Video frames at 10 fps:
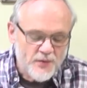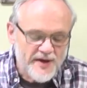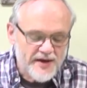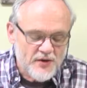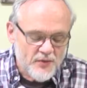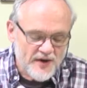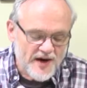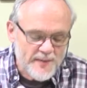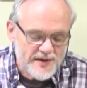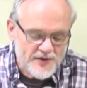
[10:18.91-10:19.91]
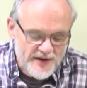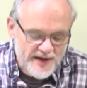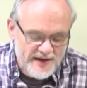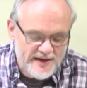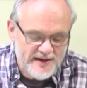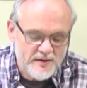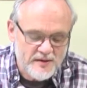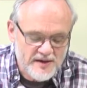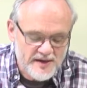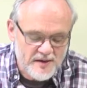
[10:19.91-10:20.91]
We, we're going to be looking in
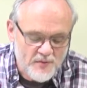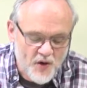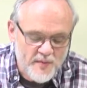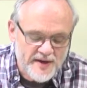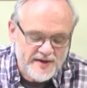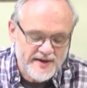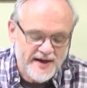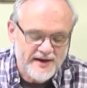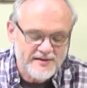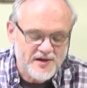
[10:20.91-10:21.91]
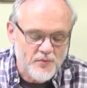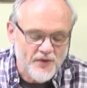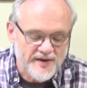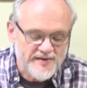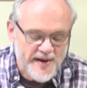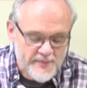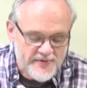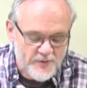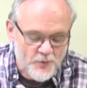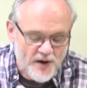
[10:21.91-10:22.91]
a, in a moment a little more in
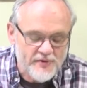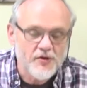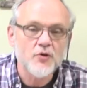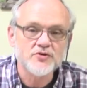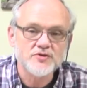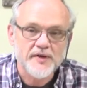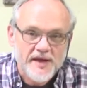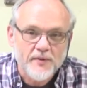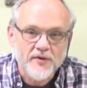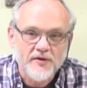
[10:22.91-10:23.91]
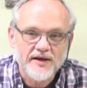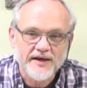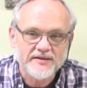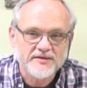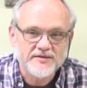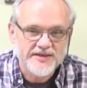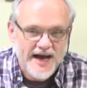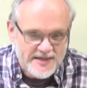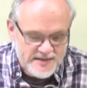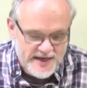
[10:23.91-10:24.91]
depth at one of those people in
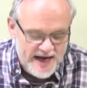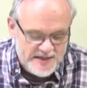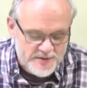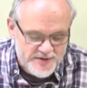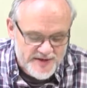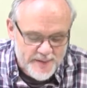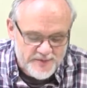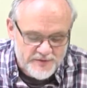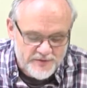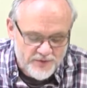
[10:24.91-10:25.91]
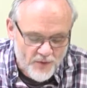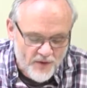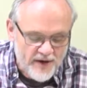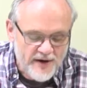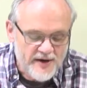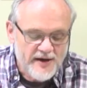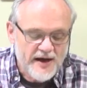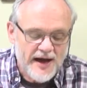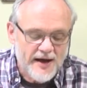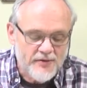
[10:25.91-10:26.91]
John's Gospel, chapter 4,
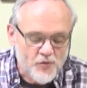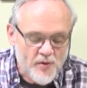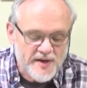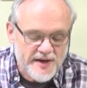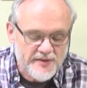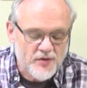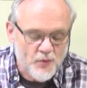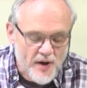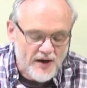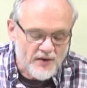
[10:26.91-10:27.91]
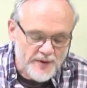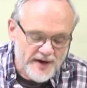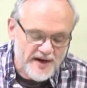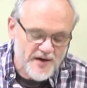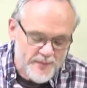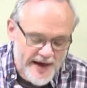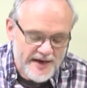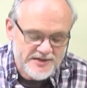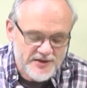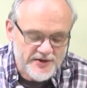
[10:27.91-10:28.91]
uh, the woman at the well. And we're going to come
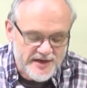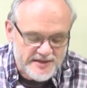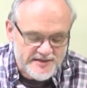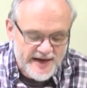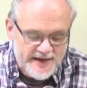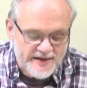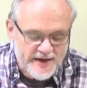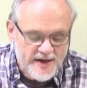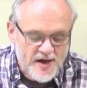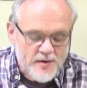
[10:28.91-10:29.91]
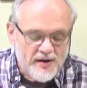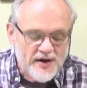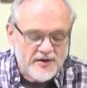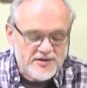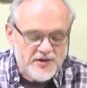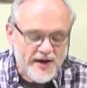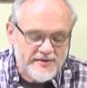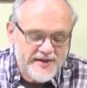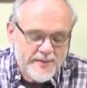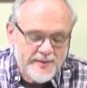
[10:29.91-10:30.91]
back to her in a second. But also,
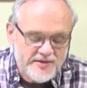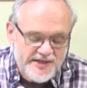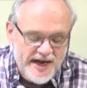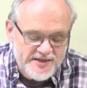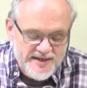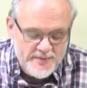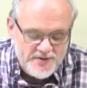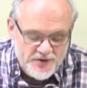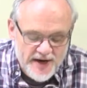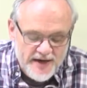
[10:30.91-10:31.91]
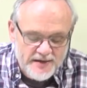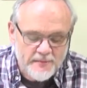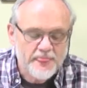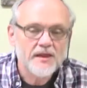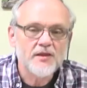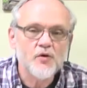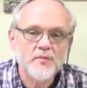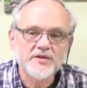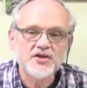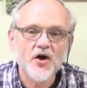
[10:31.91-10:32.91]
I think about John chapter 8. The
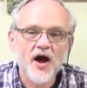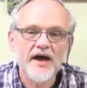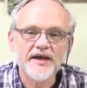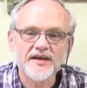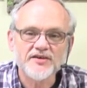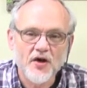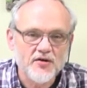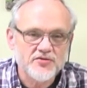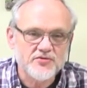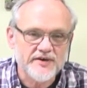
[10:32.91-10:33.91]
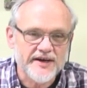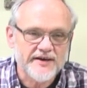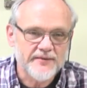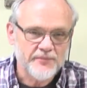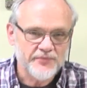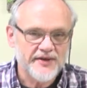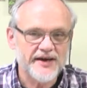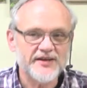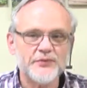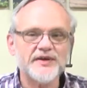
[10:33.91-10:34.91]
woman's caught in adultery.
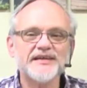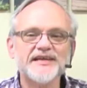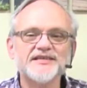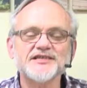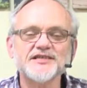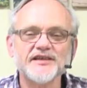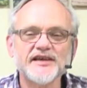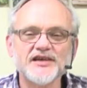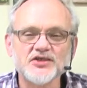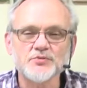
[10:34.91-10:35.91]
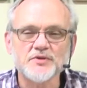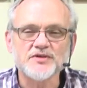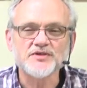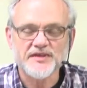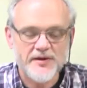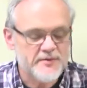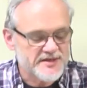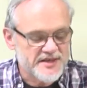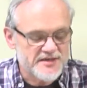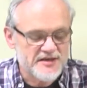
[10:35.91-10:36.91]
And the religious leaders were they
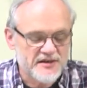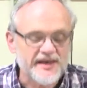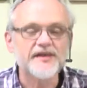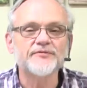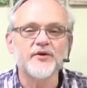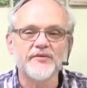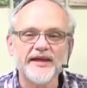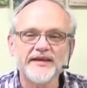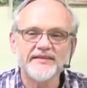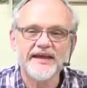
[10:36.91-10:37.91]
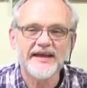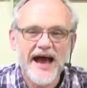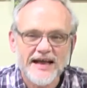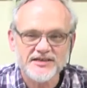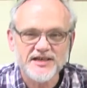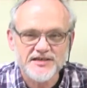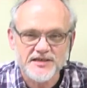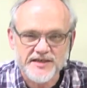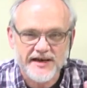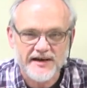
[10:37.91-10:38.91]
were just gleeful. They they got
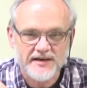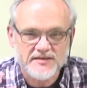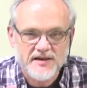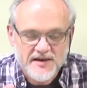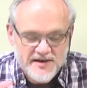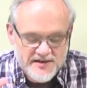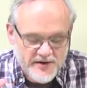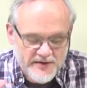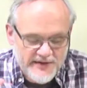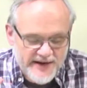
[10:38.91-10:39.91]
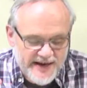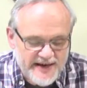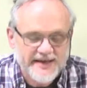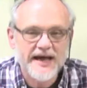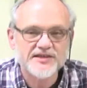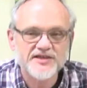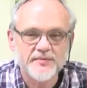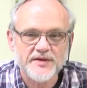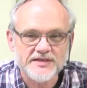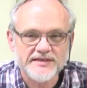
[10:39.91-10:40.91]
Jesus. They're gonna they're really gonna catch
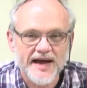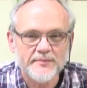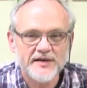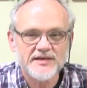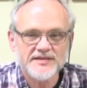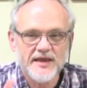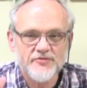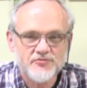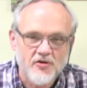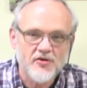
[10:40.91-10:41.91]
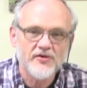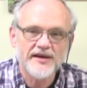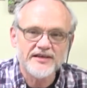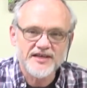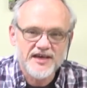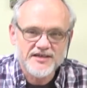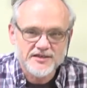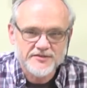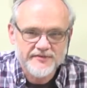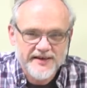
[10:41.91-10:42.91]
him this time because they throw her at
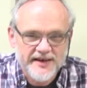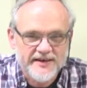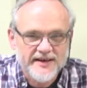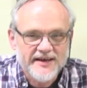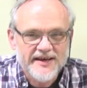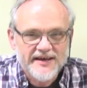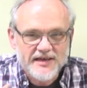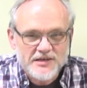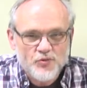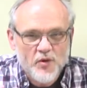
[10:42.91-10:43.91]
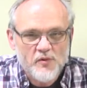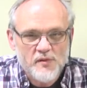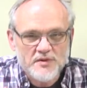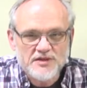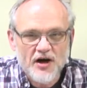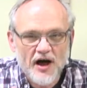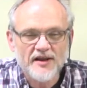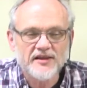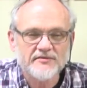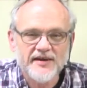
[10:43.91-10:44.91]
Jesus' feet this woman was
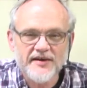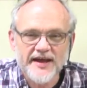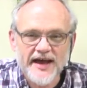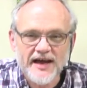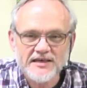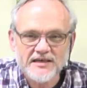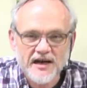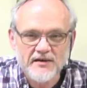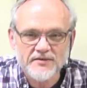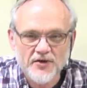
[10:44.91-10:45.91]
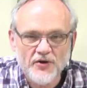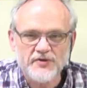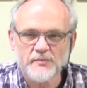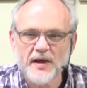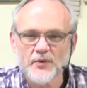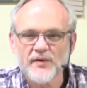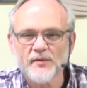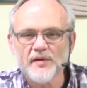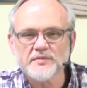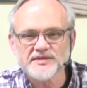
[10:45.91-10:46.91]
caught in the very act of adultery. By the
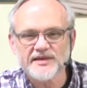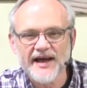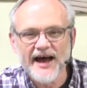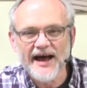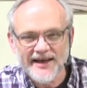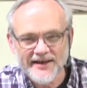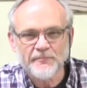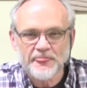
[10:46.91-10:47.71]
way, where was the guy?